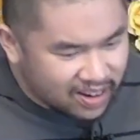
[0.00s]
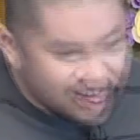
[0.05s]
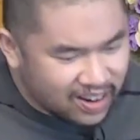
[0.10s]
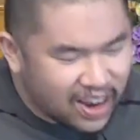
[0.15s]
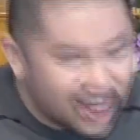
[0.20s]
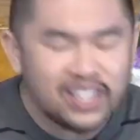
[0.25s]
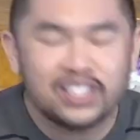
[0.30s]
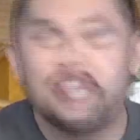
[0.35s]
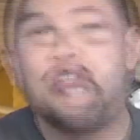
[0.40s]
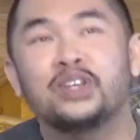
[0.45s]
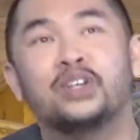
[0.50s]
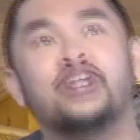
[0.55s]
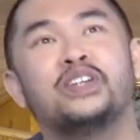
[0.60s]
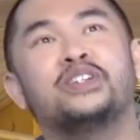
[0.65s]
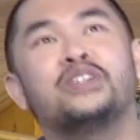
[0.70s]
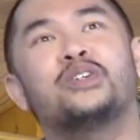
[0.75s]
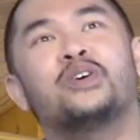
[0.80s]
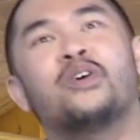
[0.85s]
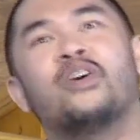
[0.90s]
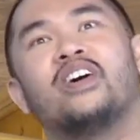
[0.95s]
I still
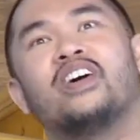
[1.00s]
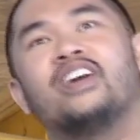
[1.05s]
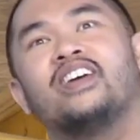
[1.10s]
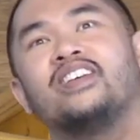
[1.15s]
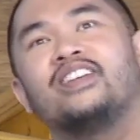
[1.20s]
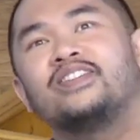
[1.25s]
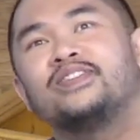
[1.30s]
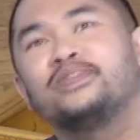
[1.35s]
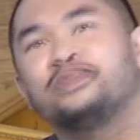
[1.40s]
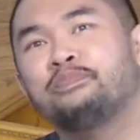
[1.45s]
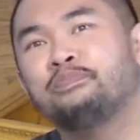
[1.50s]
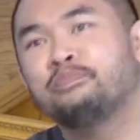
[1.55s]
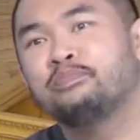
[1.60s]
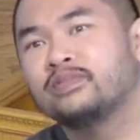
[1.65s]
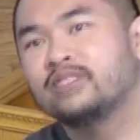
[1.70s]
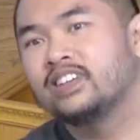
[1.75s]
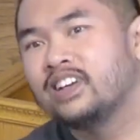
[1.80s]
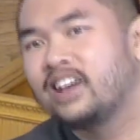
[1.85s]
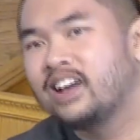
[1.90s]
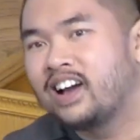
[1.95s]
enjoy.
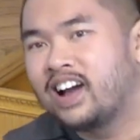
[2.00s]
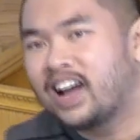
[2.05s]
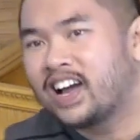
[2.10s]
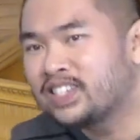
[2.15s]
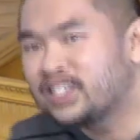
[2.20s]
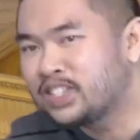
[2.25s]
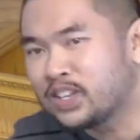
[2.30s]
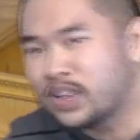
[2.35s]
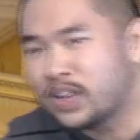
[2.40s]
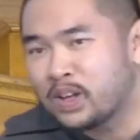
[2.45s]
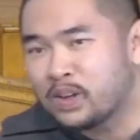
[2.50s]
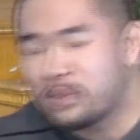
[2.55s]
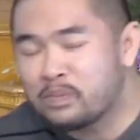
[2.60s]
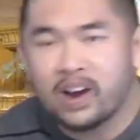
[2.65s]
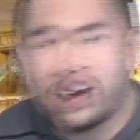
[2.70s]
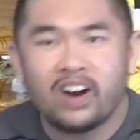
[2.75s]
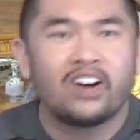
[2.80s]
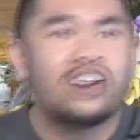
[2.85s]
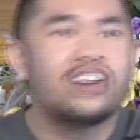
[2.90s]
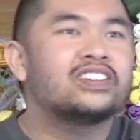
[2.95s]

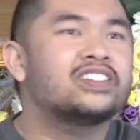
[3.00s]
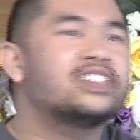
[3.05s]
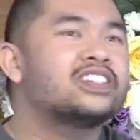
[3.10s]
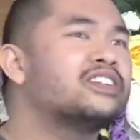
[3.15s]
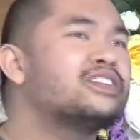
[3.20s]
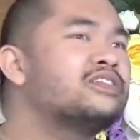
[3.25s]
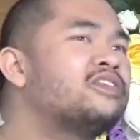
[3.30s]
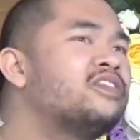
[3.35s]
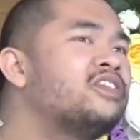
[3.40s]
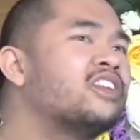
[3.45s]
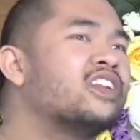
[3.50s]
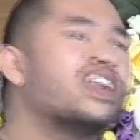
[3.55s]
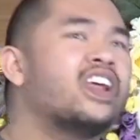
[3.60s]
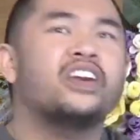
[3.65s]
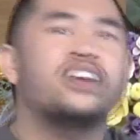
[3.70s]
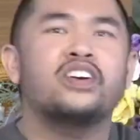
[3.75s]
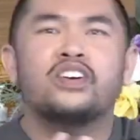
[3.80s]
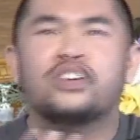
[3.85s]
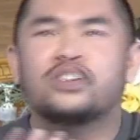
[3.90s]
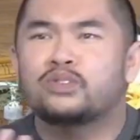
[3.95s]
My heart still
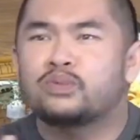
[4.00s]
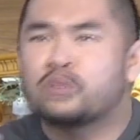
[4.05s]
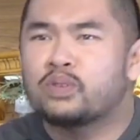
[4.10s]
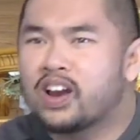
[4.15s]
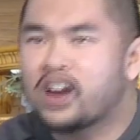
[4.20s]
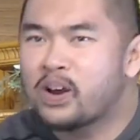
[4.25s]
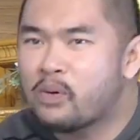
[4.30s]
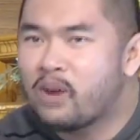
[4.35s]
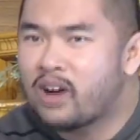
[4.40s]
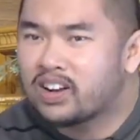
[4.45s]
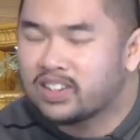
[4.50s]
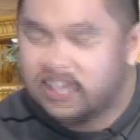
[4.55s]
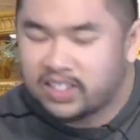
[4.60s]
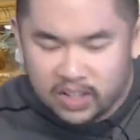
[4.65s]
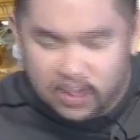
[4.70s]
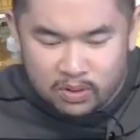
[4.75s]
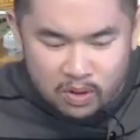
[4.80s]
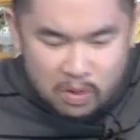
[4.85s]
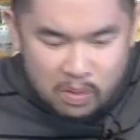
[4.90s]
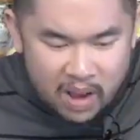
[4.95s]
flutters when I watch
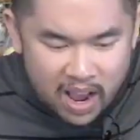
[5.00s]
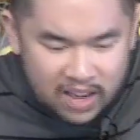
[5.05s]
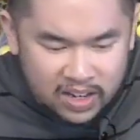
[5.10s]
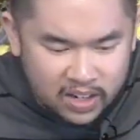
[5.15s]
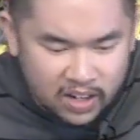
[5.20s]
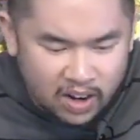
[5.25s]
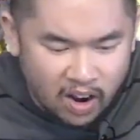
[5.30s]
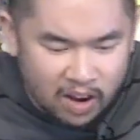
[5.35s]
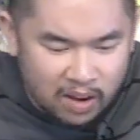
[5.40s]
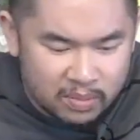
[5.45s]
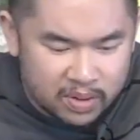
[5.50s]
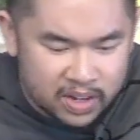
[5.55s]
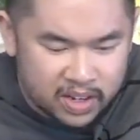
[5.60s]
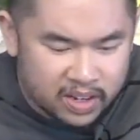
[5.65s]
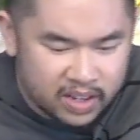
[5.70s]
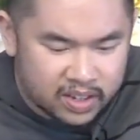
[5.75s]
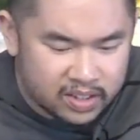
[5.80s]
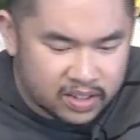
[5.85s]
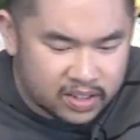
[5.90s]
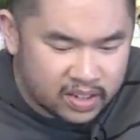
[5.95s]
these romantic
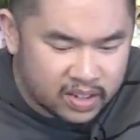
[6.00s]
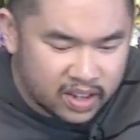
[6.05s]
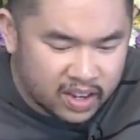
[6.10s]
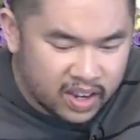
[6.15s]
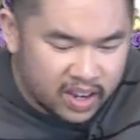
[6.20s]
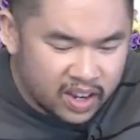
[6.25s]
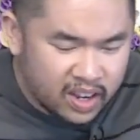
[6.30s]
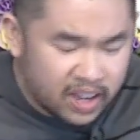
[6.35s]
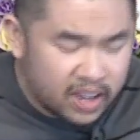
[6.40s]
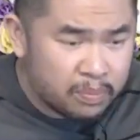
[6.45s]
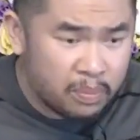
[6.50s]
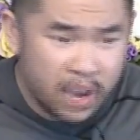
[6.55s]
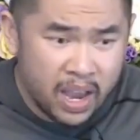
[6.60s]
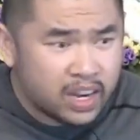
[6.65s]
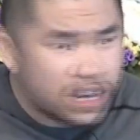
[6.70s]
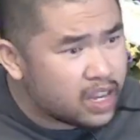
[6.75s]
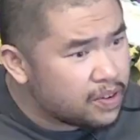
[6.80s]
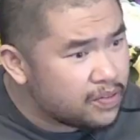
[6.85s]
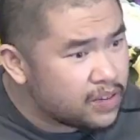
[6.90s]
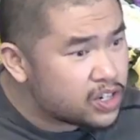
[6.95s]
comedies. Man,
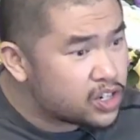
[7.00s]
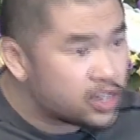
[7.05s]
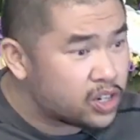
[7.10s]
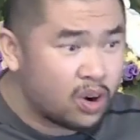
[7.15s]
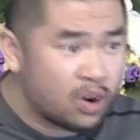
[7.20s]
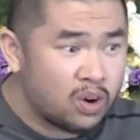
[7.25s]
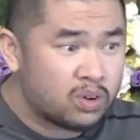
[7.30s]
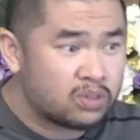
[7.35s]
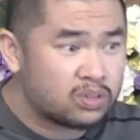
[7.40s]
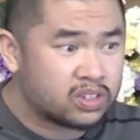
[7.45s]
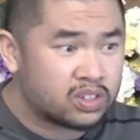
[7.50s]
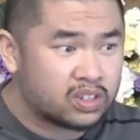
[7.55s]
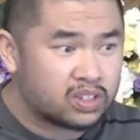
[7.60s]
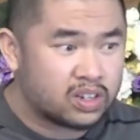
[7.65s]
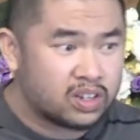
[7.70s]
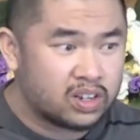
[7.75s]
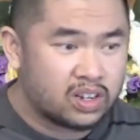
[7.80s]
even shows.